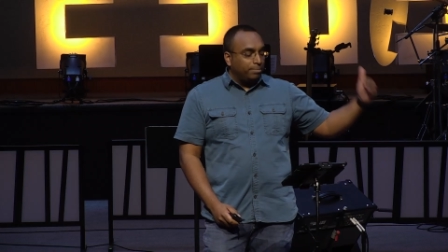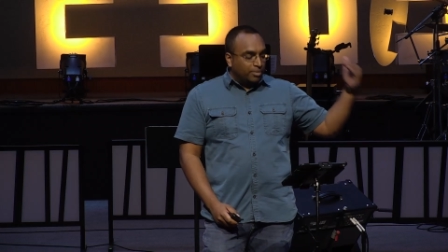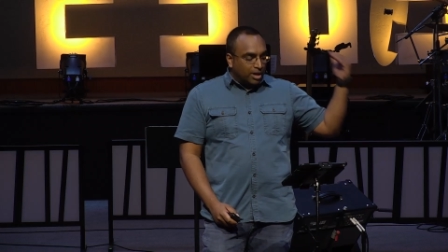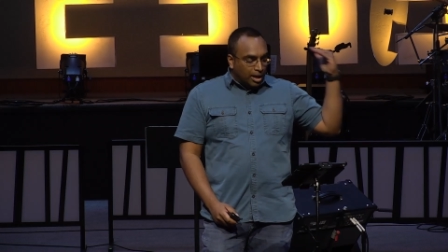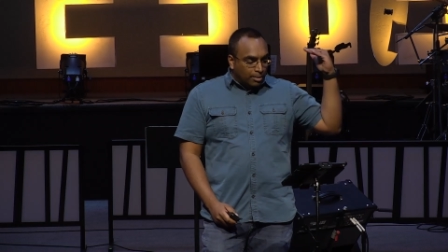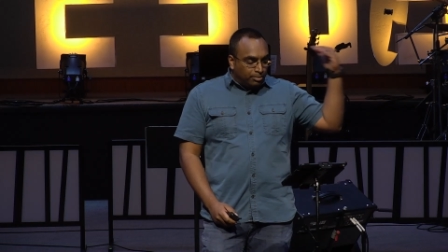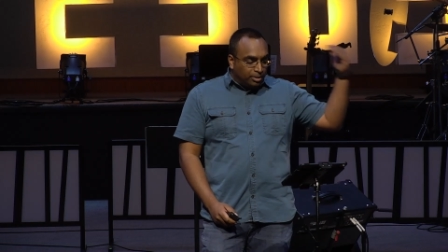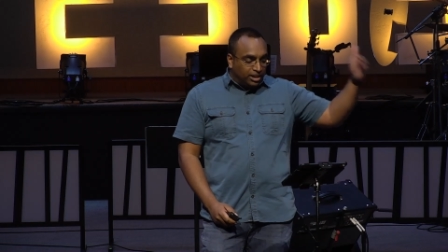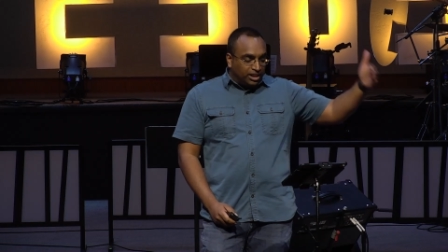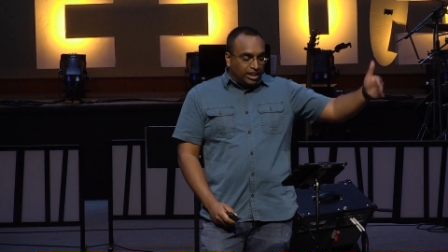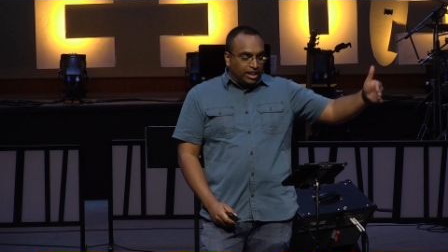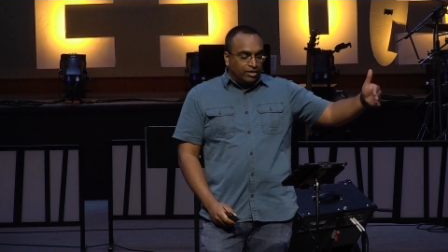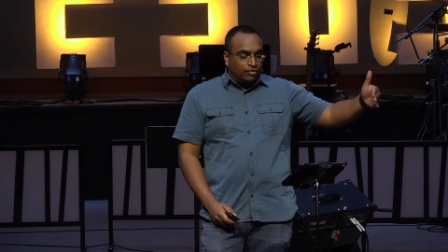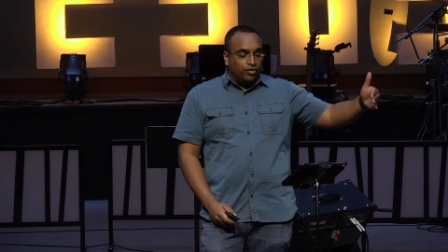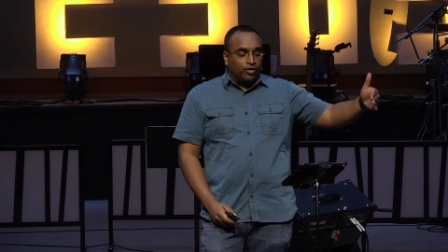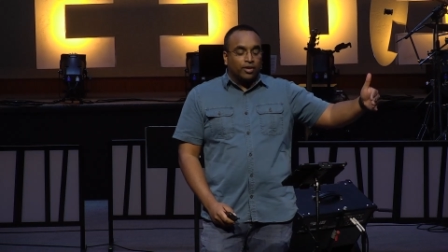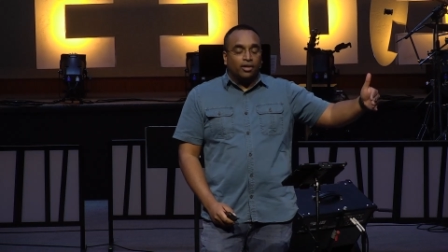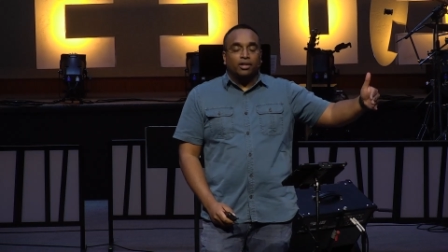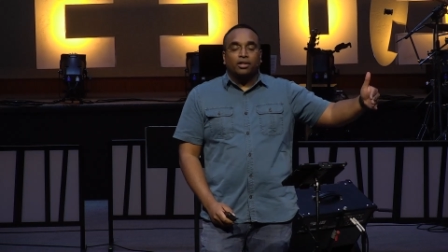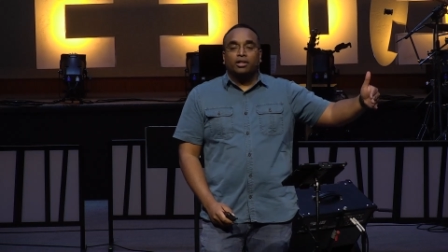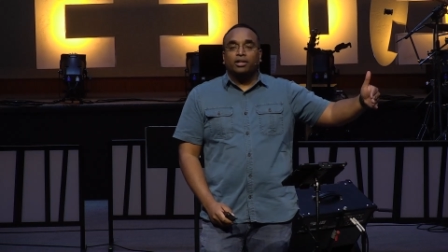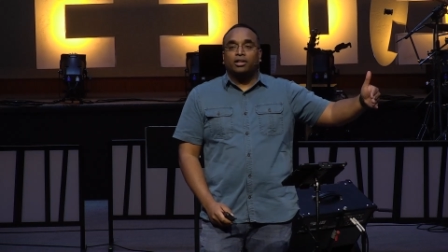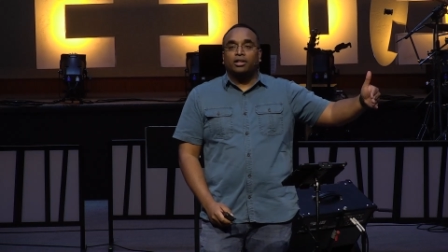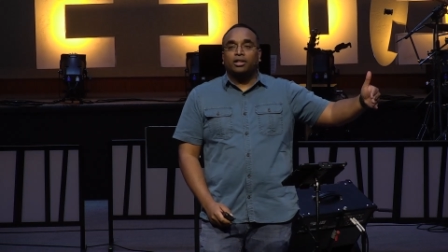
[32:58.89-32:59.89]
a
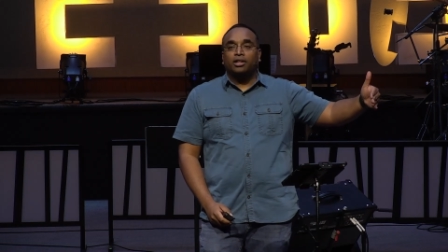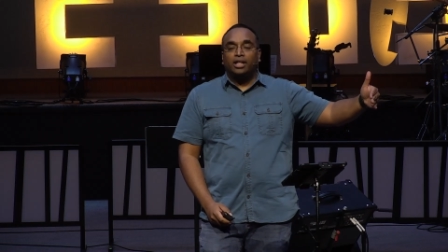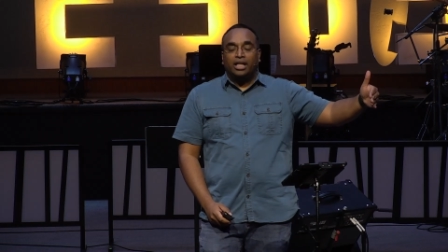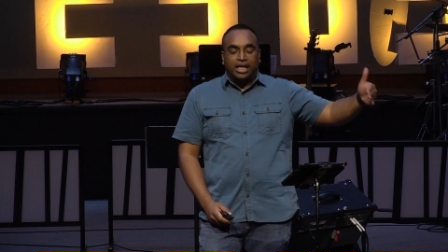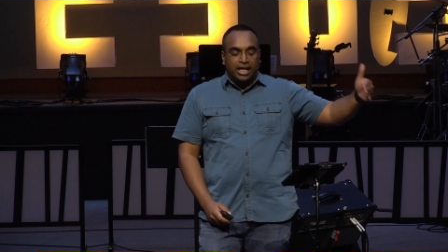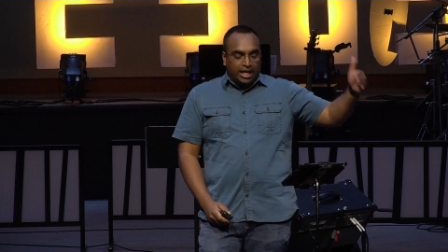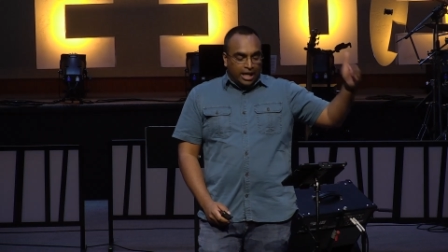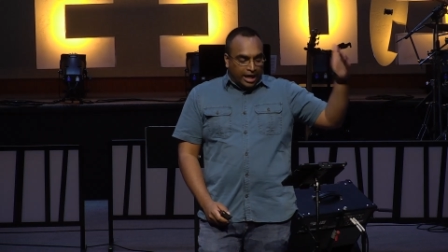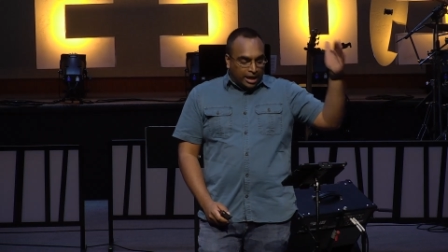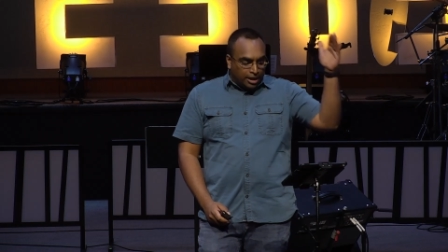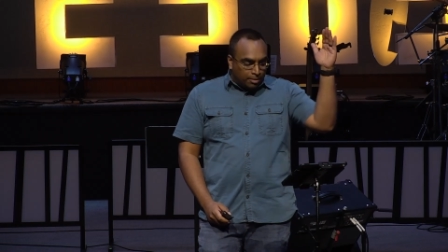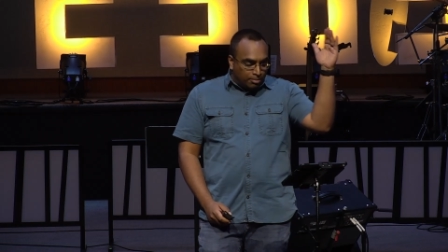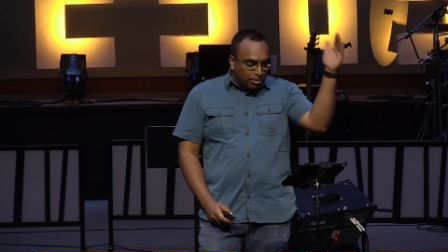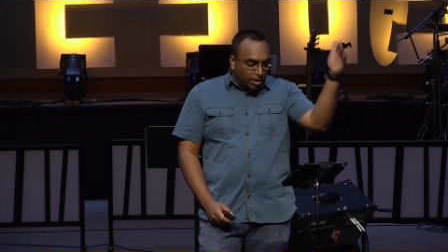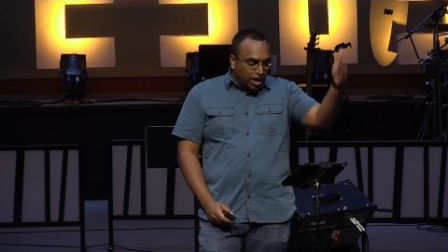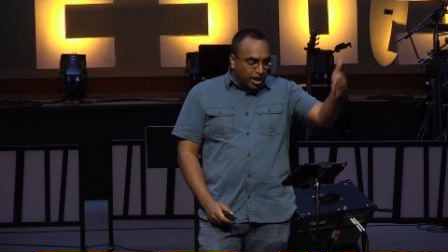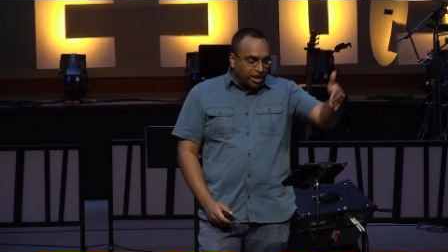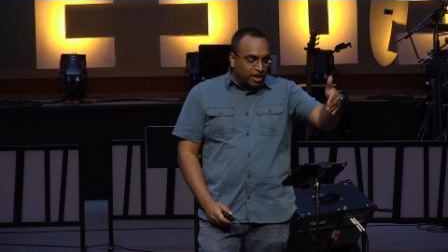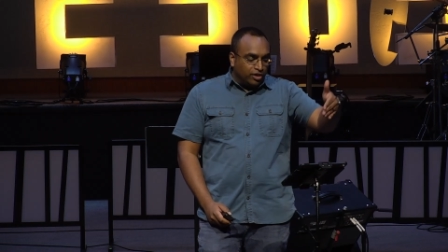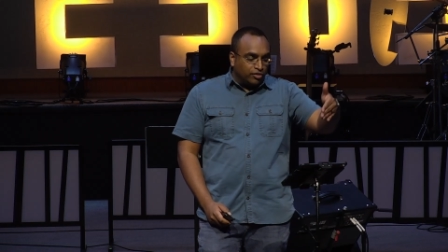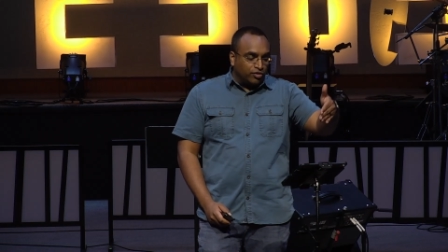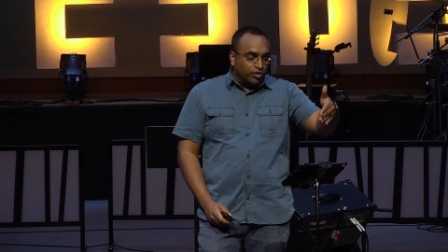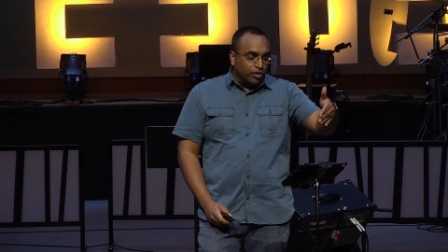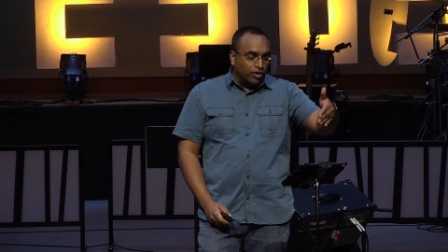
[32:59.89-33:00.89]
believer, and a
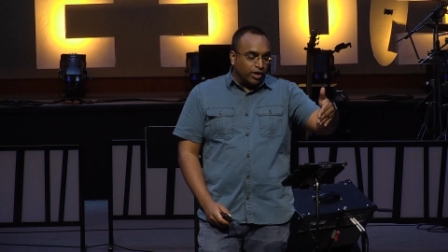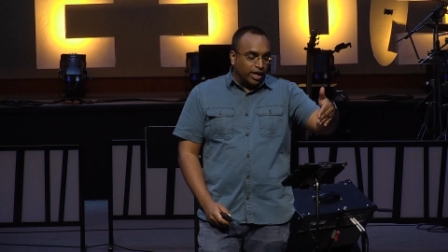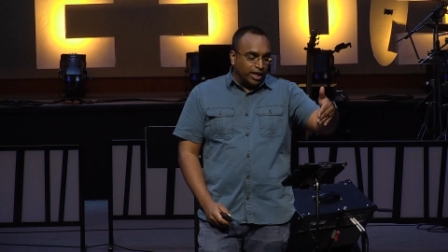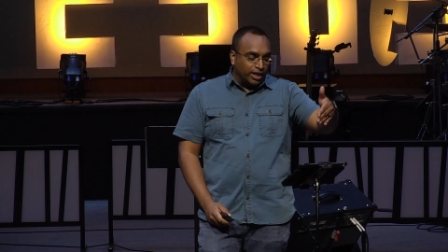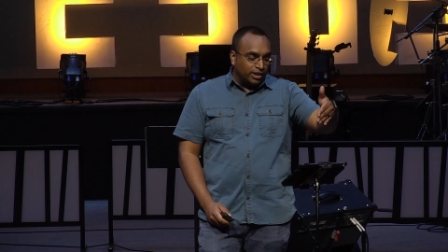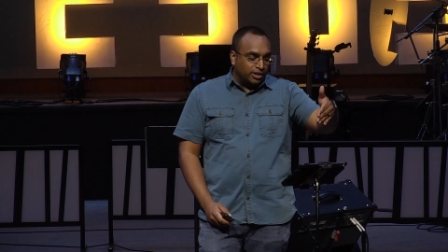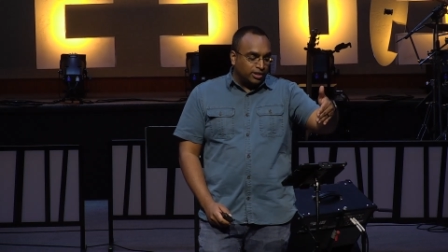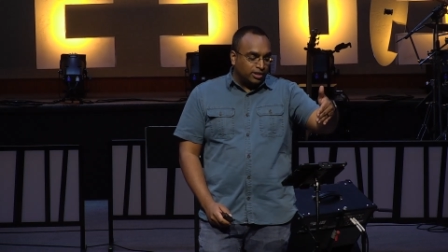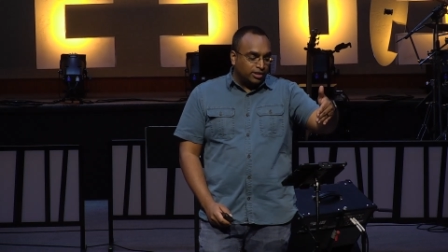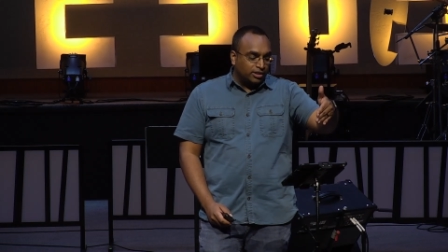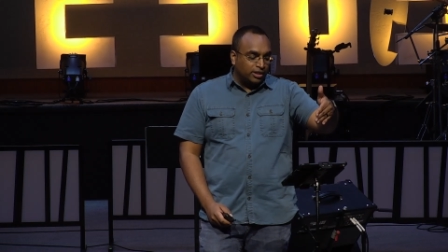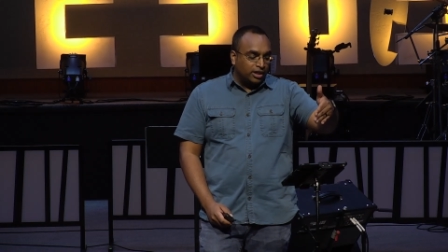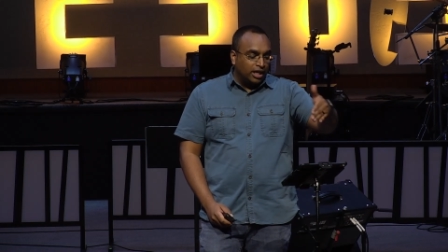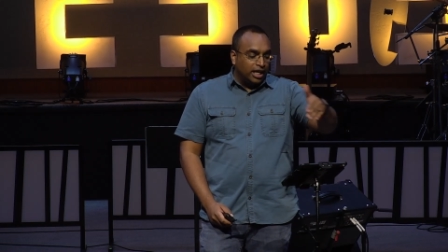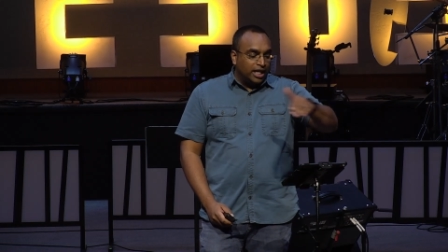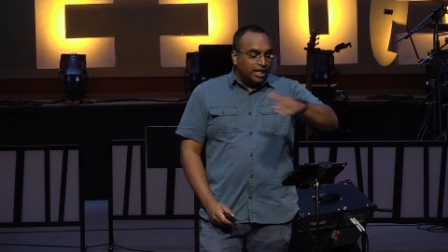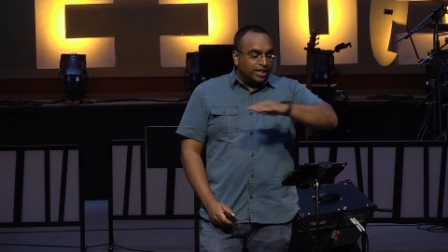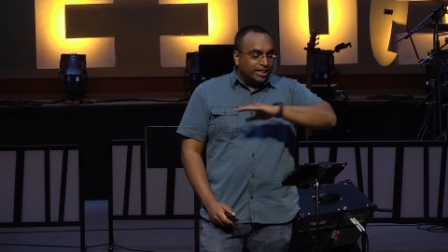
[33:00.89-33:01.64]
body of Christ